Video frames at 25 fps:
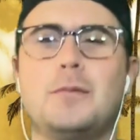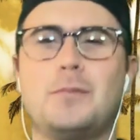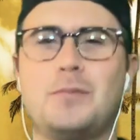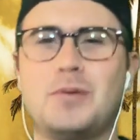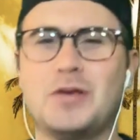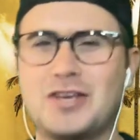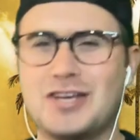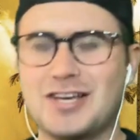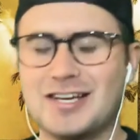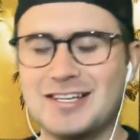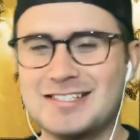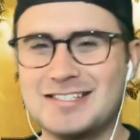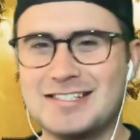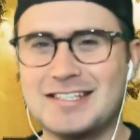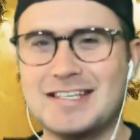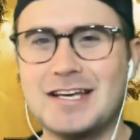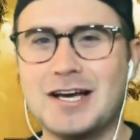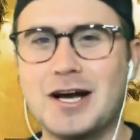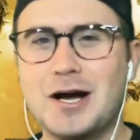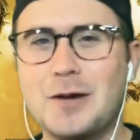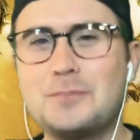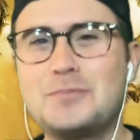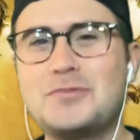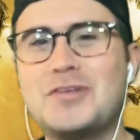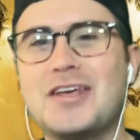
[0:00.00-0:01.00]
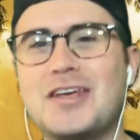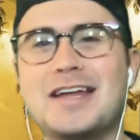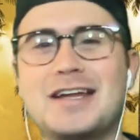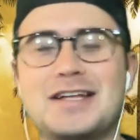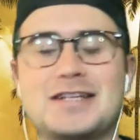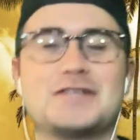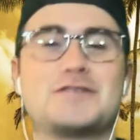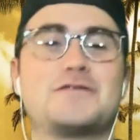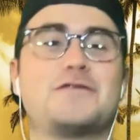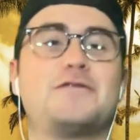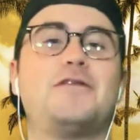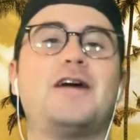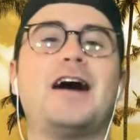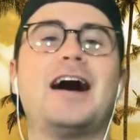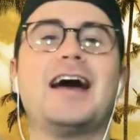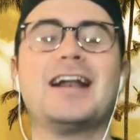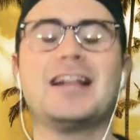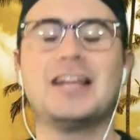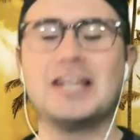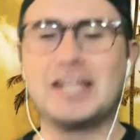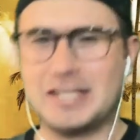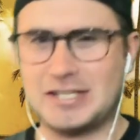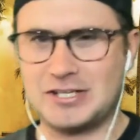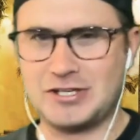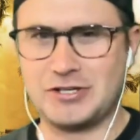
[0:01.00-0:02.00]
because the update is
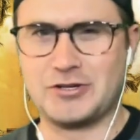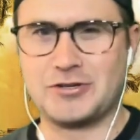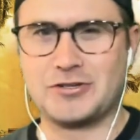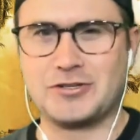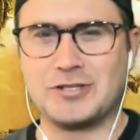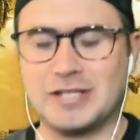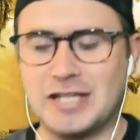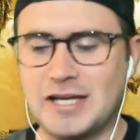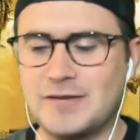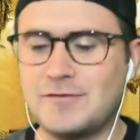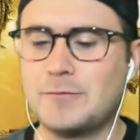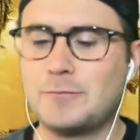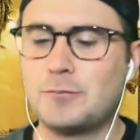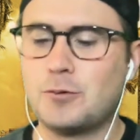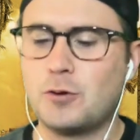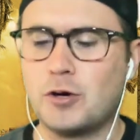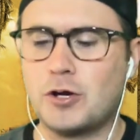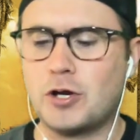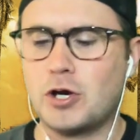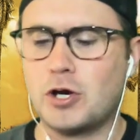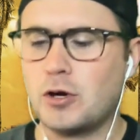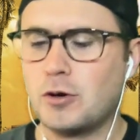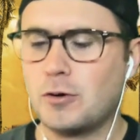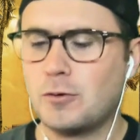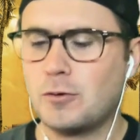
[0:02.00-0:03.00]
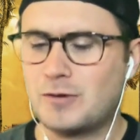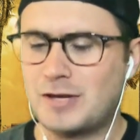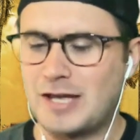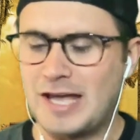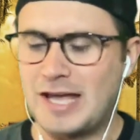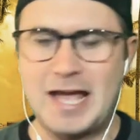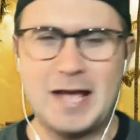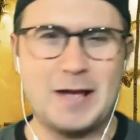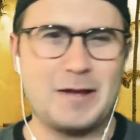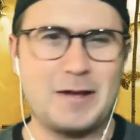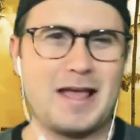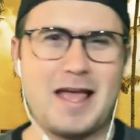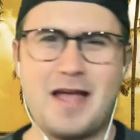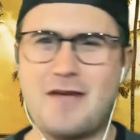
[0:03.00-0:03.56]
finally here, 11.0, okay?